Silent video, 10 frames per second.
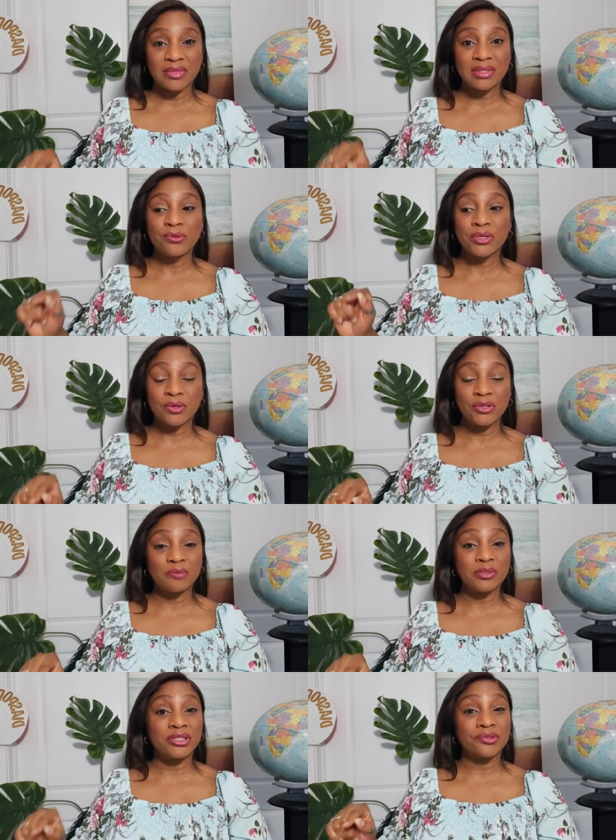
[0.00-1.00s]
who is going to
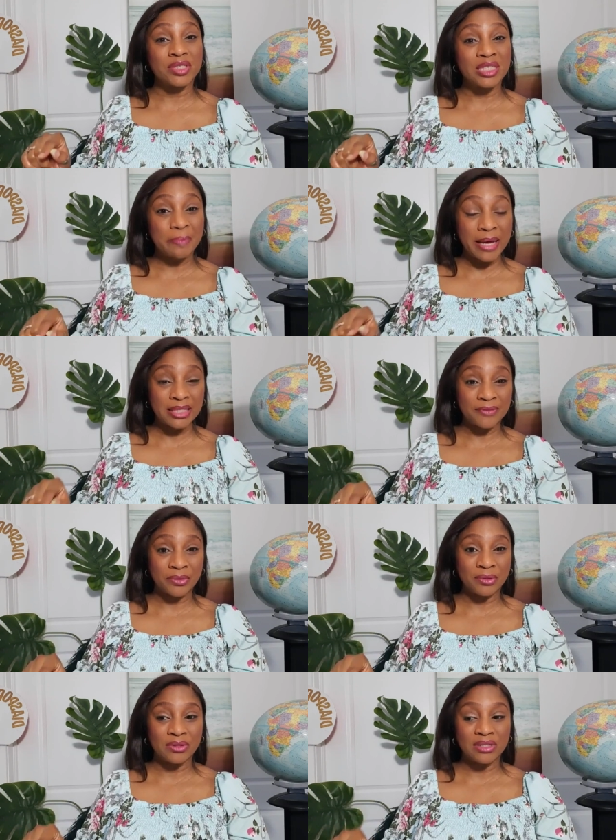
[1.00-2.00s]
be
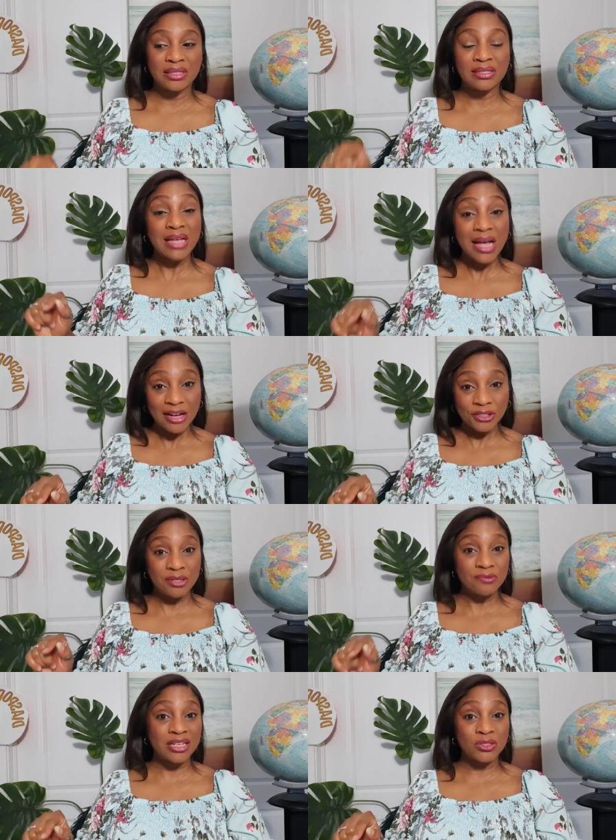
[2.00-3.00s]
disrespectful, is actually
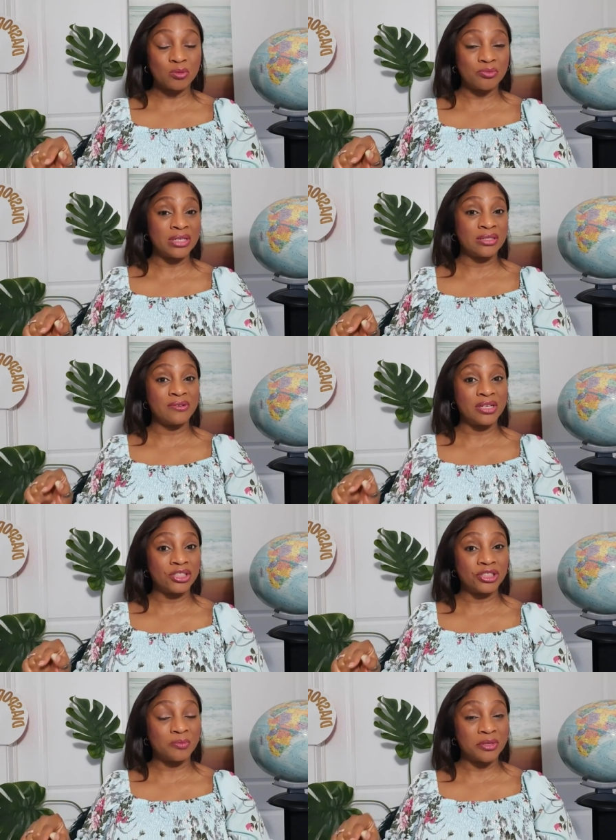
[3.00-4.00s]
ready to be in a
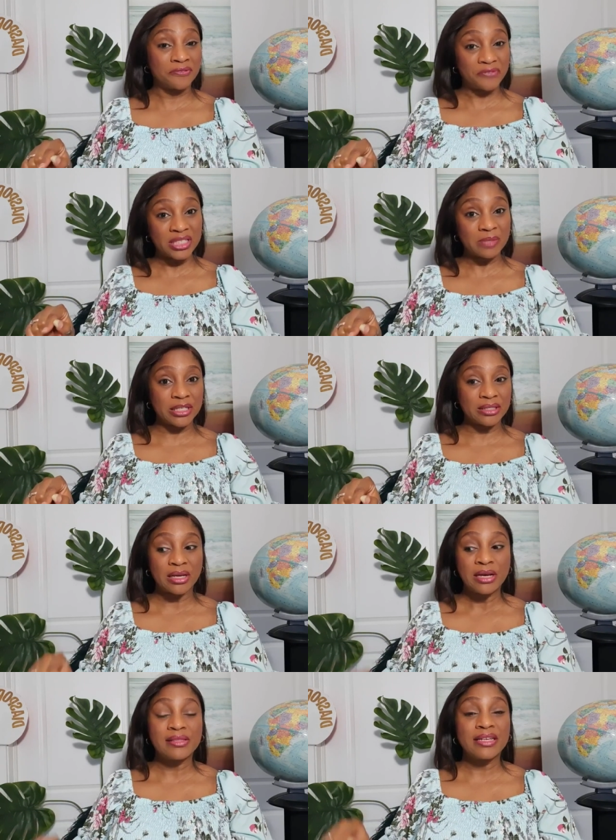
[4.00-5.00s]
relationship in the first place.
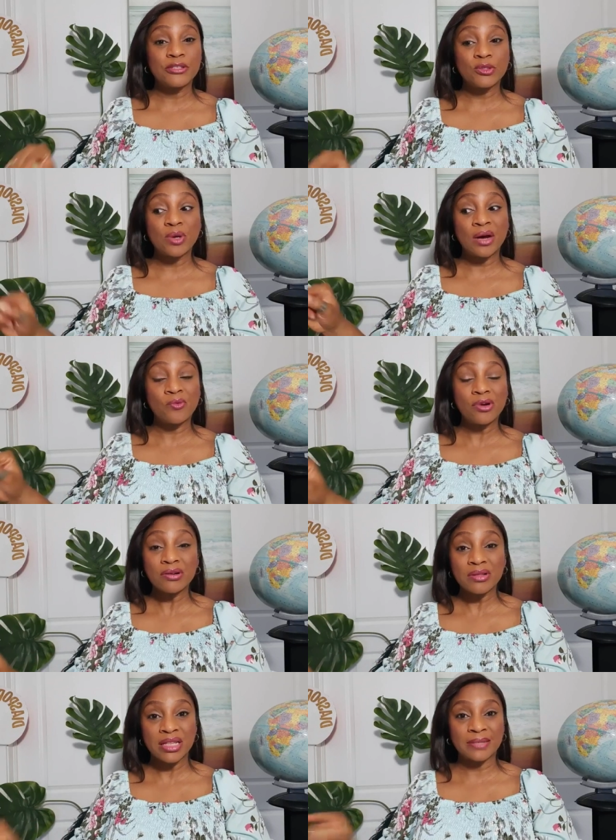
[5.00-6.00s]
They need to go and work
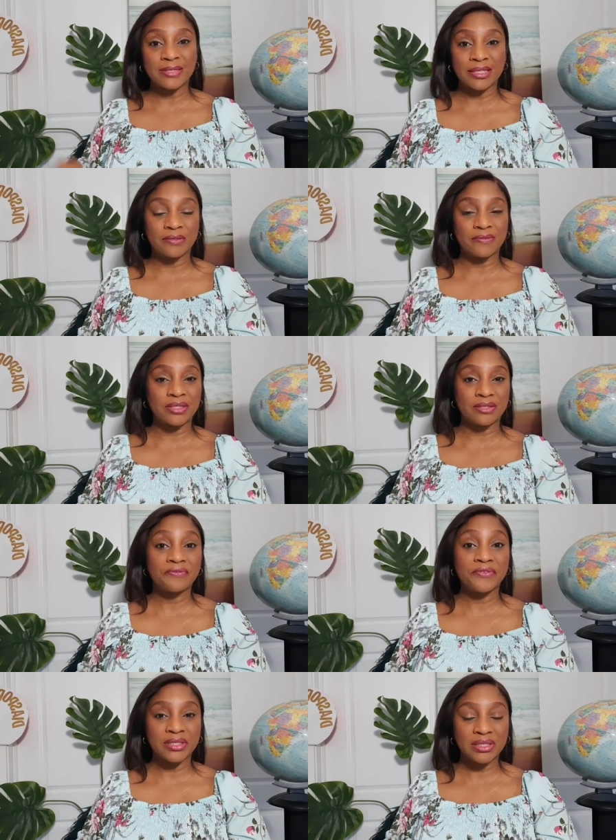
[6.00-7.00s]
on themselves
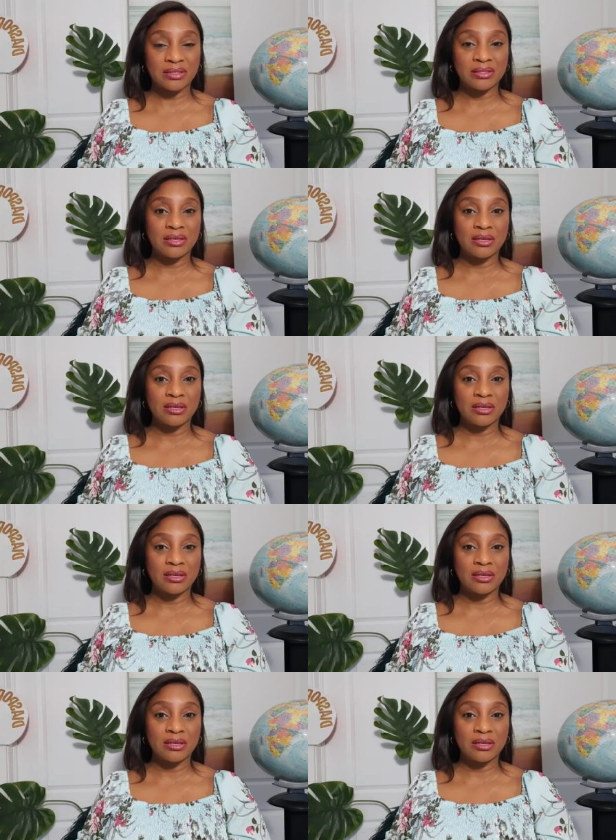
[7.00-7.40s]
first.